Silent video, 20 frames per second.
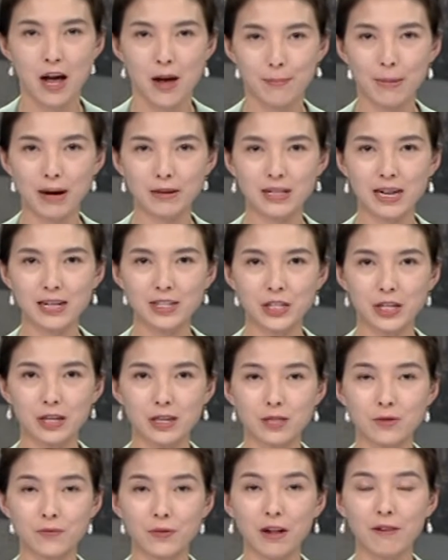Maotai
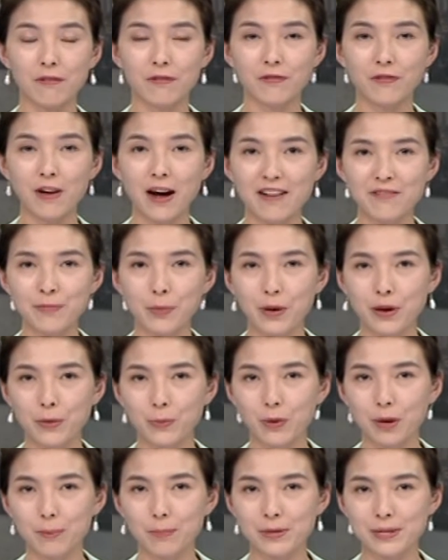shares fell
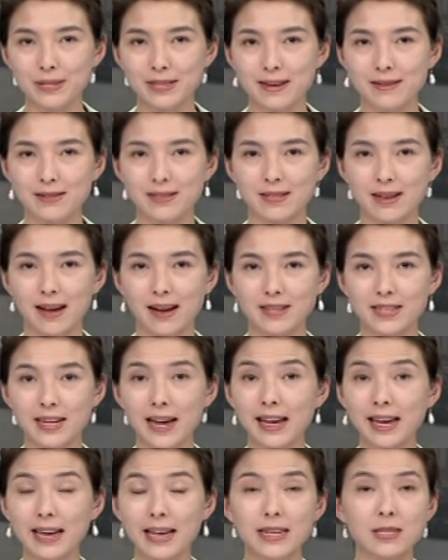5.1% today,
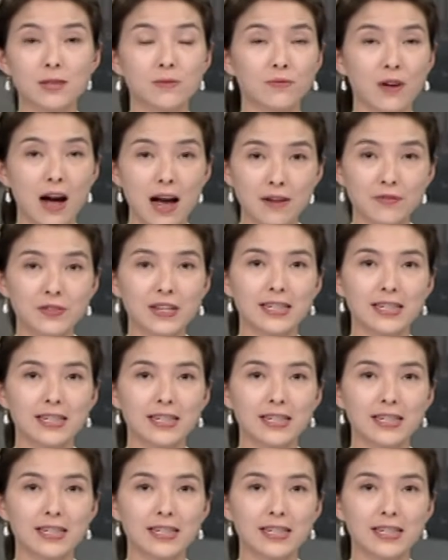taking its 5-day